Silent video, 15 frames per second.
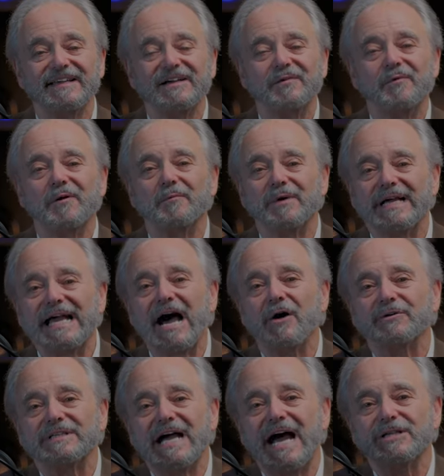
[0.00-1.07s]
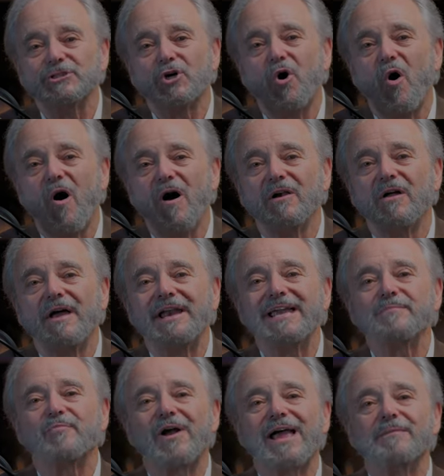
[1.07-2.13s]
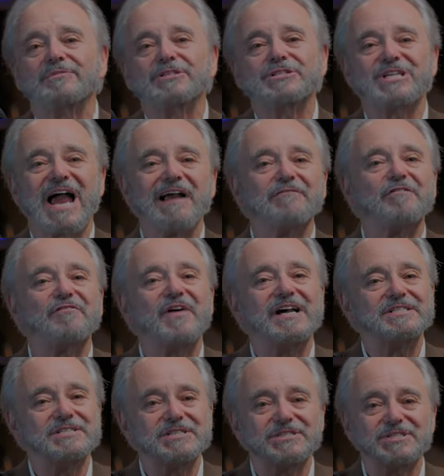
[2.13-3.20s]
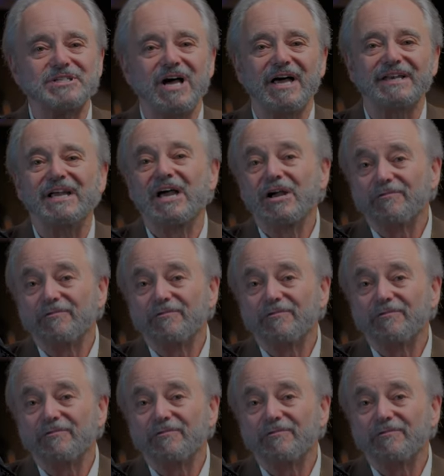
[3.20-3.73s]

We recount God's call on Abraham to sacrifice his son,